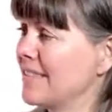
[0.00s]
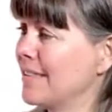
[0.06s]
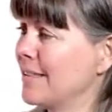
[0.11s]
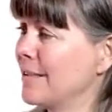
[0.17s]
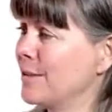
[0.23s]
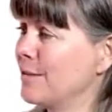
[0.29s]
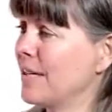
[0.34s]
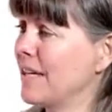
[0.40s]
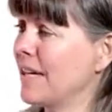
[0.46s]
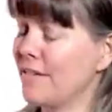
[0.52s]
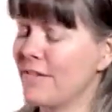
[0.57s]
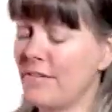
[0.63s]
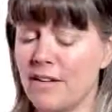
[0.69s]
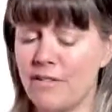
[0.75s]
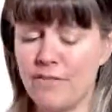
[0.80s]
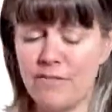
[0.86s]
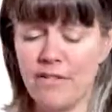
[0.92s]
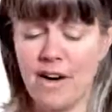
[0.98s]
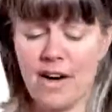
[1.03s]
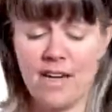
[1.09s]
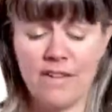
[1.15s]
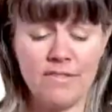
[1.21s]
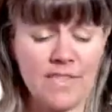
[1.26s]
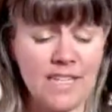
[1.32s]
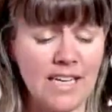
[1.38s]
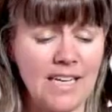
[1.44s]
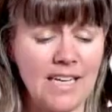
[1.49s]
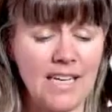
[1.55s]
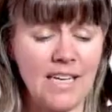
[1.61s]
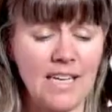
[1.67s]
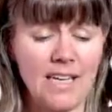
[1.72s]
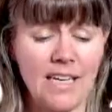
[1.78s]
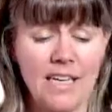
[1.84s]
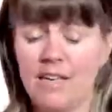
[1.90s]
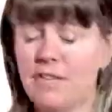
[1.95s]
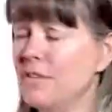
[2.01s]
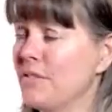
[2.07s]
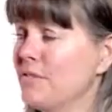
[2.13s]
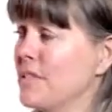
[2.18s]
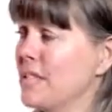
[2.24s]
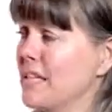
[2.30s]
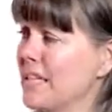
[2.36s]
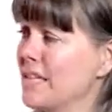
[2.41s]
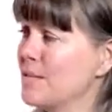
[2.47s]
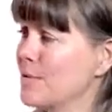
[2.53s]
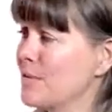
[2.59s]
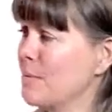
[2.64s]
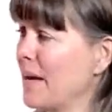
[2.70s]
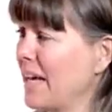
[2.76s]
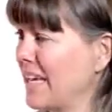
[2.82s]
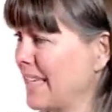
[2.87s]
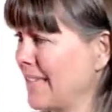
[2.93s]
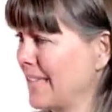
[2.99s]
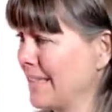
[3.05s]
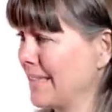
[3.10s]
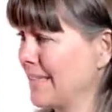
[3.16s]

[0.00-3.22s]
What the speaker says: You know, they have had 5, 10, 15 years of pain,